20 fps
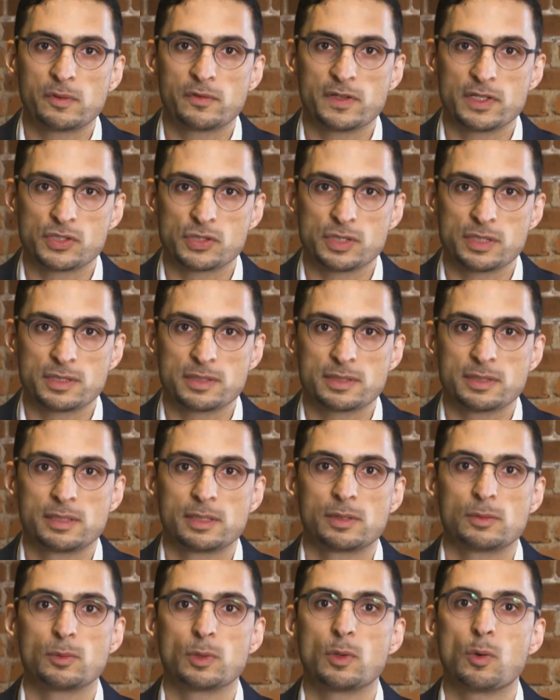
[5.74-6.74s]

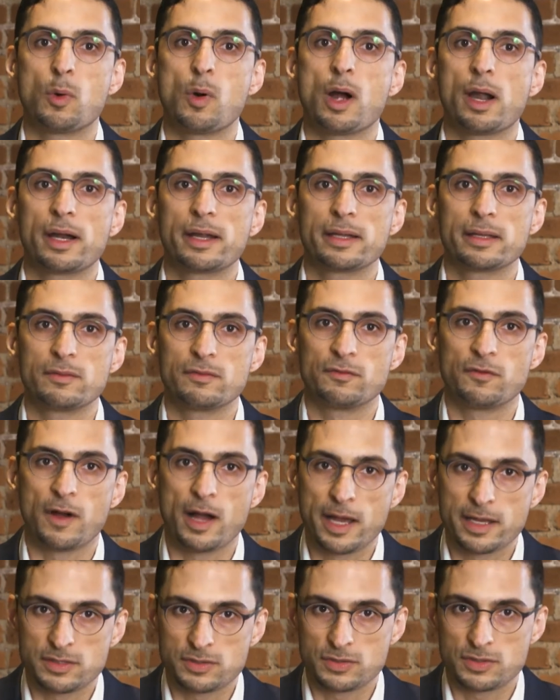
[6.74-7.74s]
provisions require
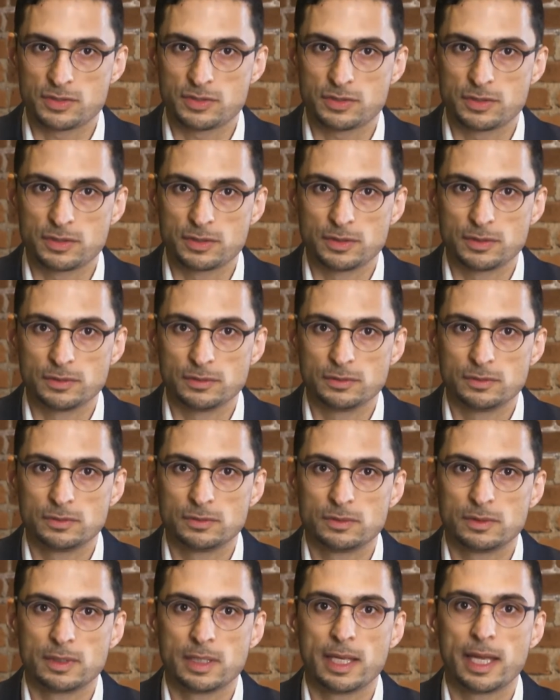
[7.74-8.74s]
advisors to do?
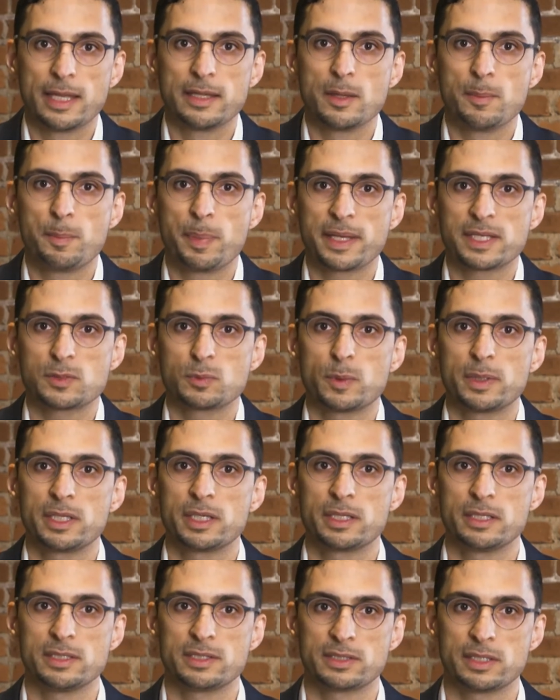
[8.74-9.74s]
And the best way
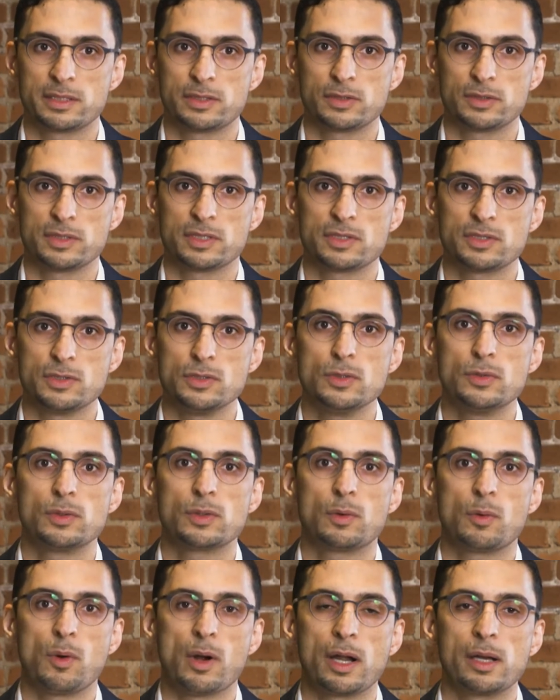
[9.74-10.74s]
to consider this
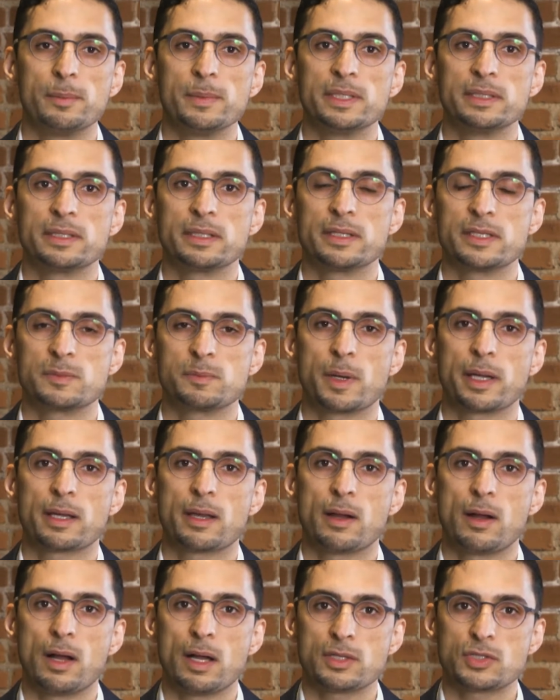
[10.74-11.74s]
new requirement is by
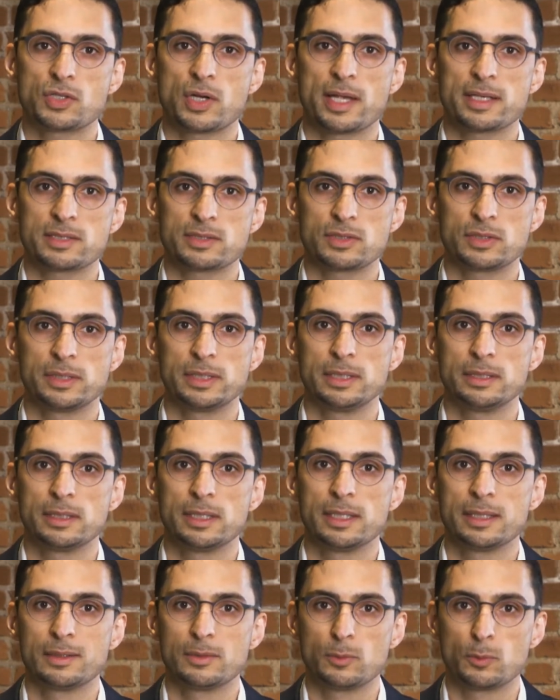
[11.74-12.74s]

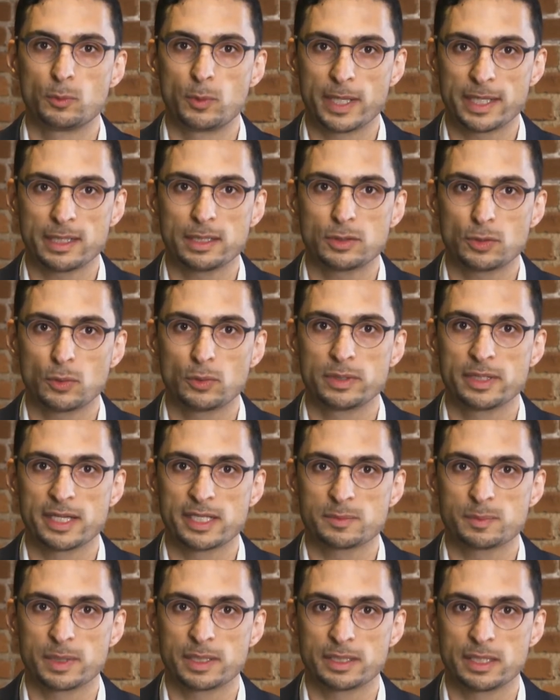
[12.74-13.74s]
contrasting regulatory
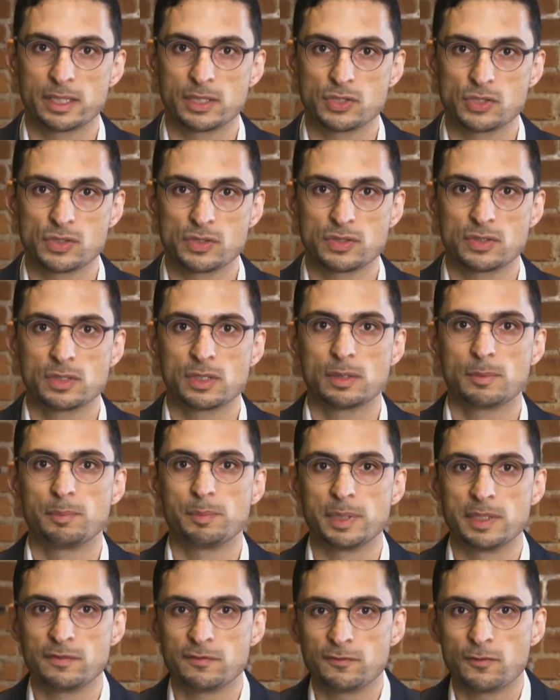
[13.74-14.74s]
expectations
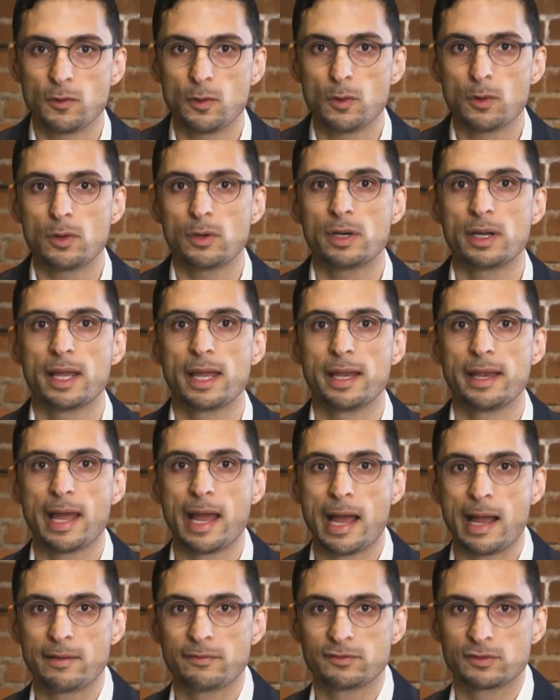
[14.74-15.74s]
before and
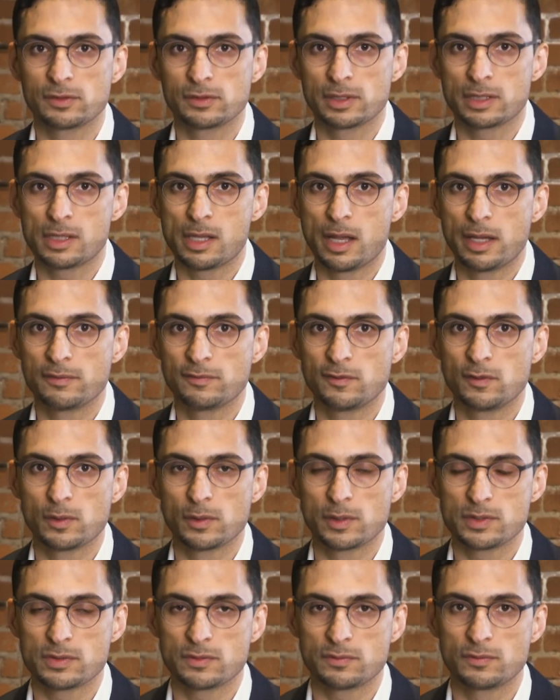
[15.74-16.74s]
after the
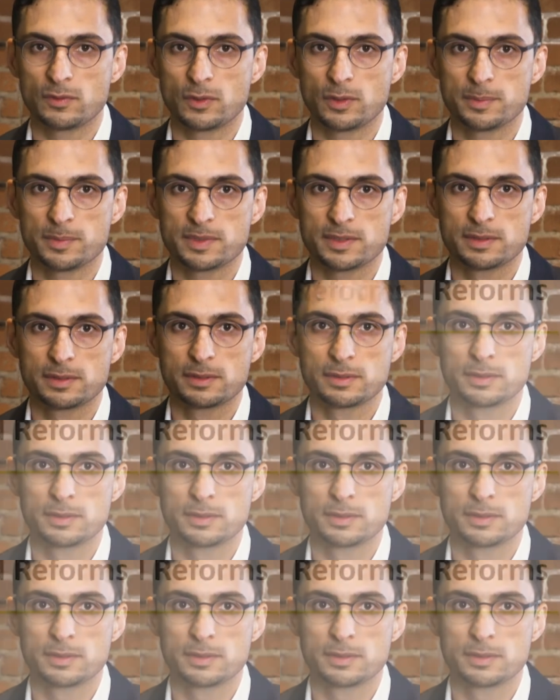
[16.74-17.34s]
client-focused reforms.